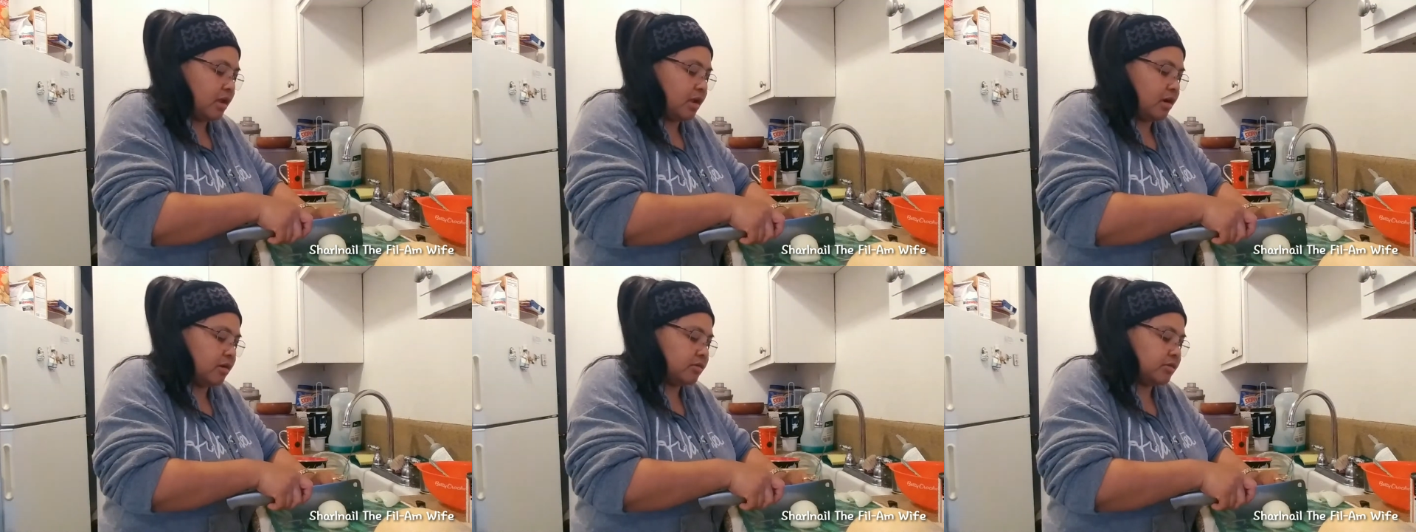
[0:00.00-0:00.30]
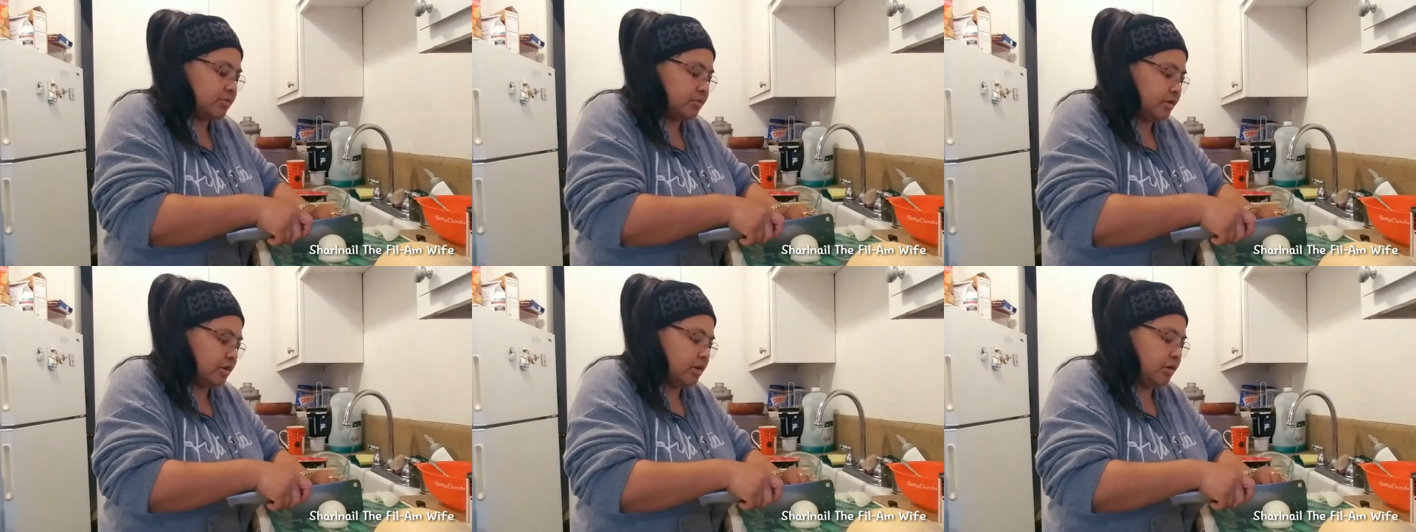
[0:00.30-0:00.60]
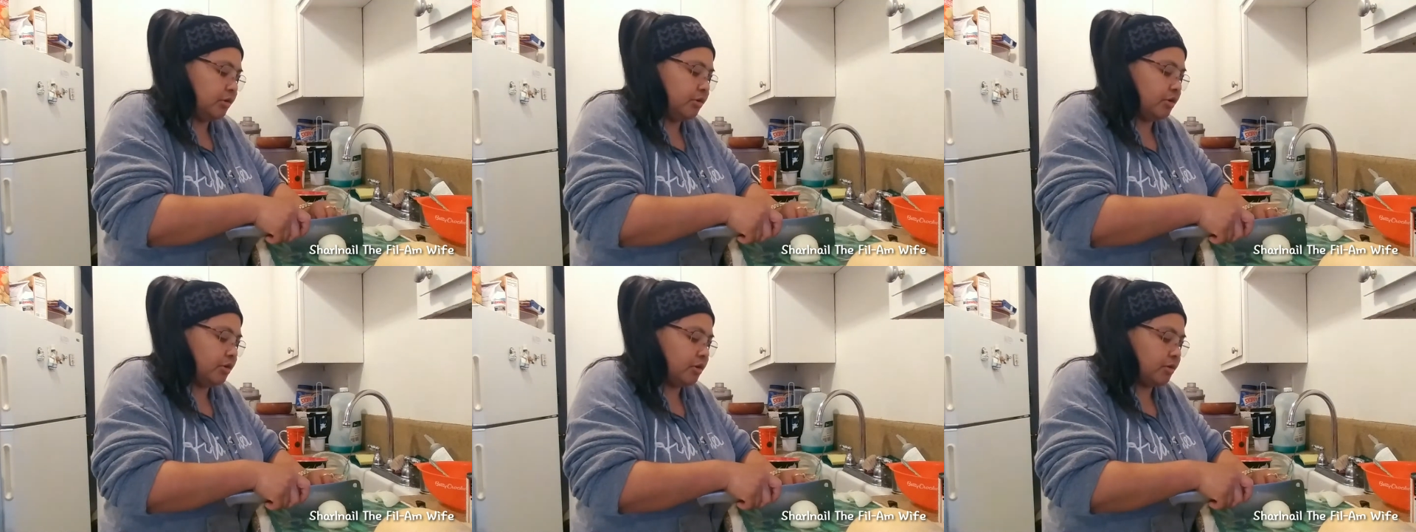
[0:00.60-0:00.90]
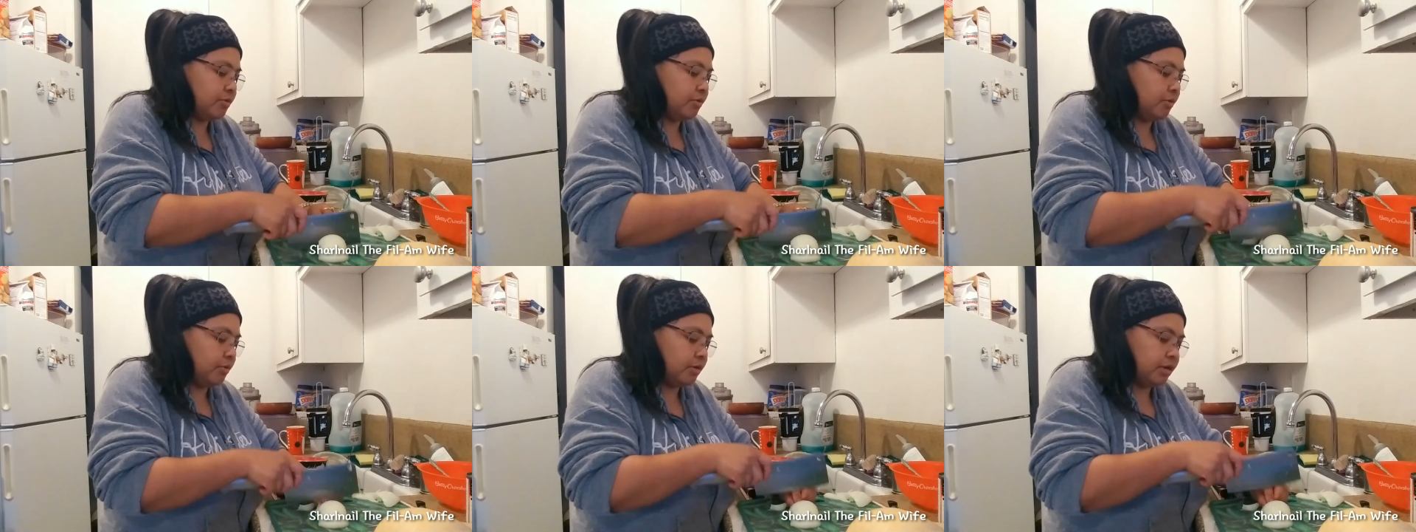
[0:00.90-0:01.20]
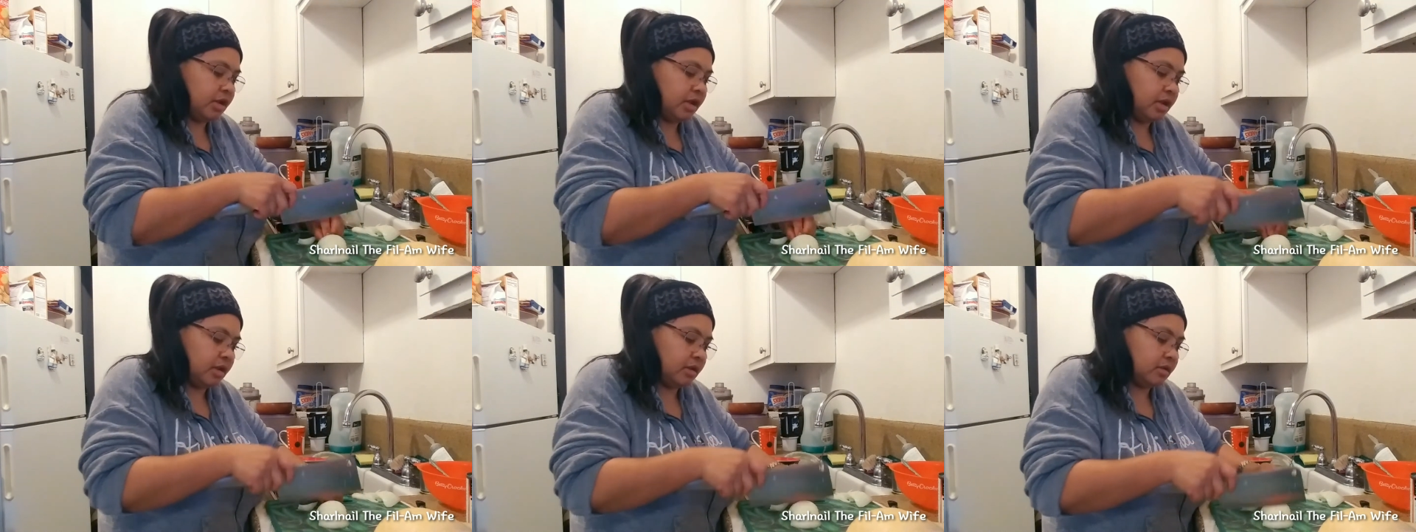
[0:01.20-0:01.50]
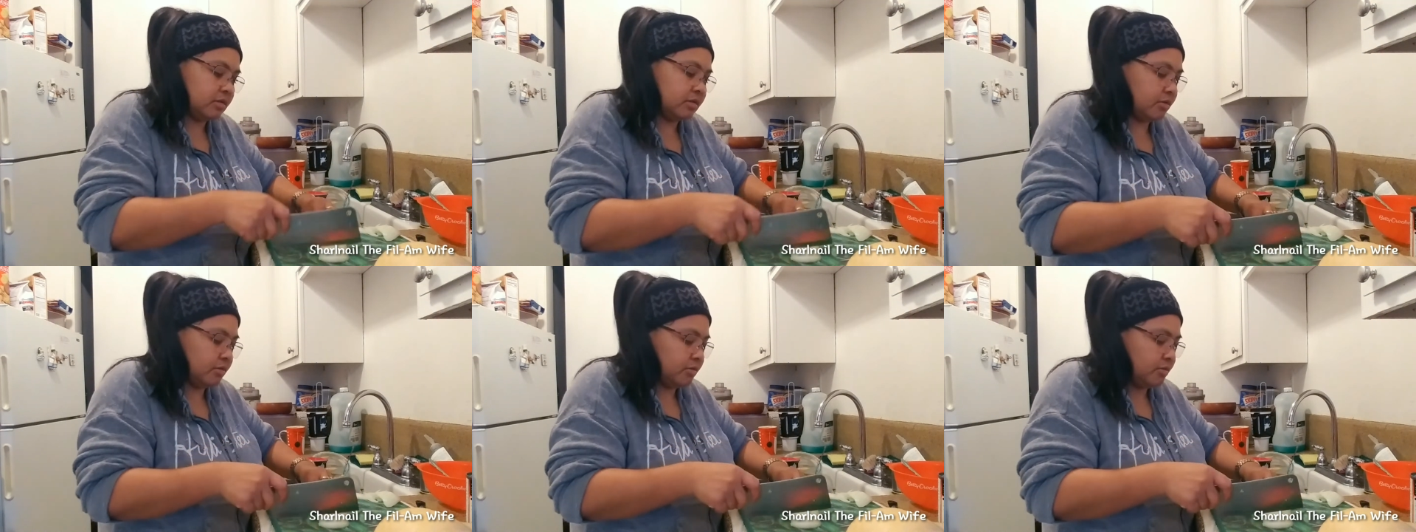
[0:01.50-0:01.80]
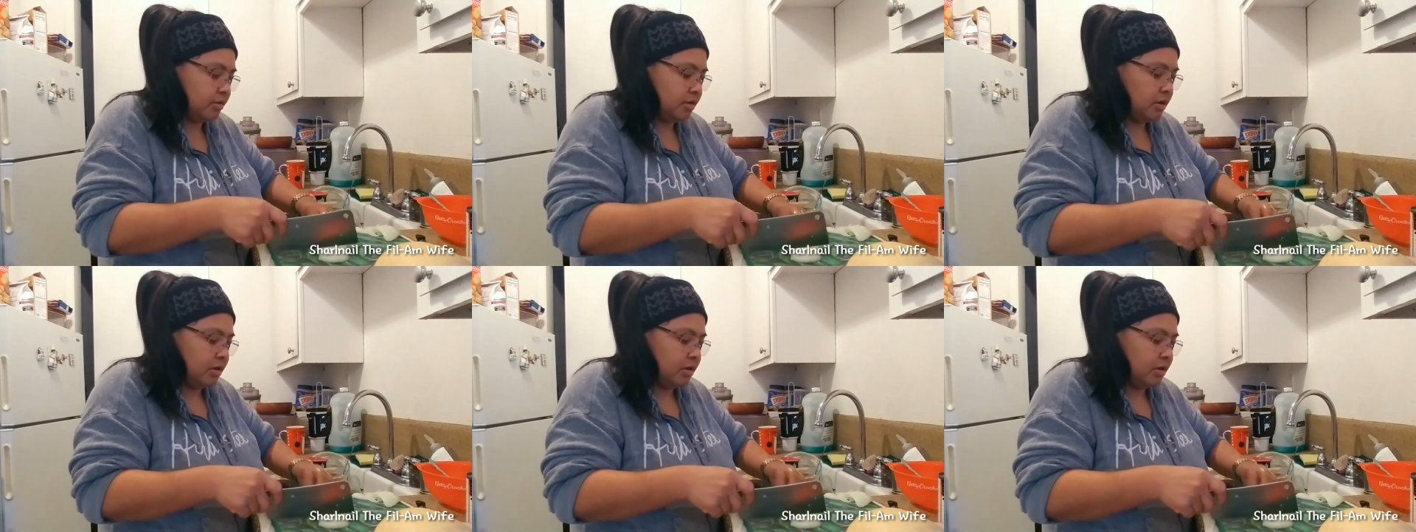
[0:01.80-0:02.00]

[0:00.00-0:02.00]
else or you're cooking, so